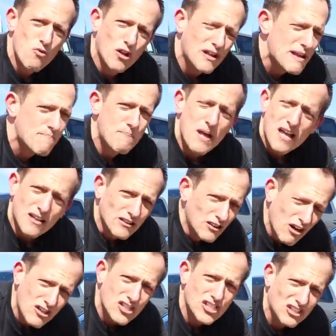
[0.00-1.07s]
Really
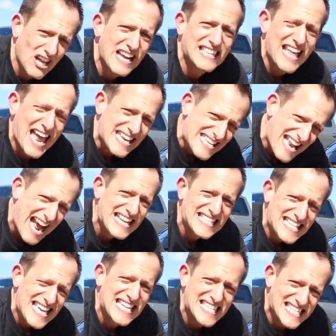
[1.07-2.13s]
looks like that
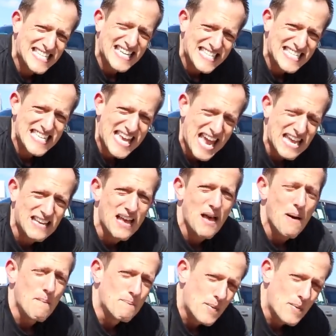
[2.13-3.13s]
1968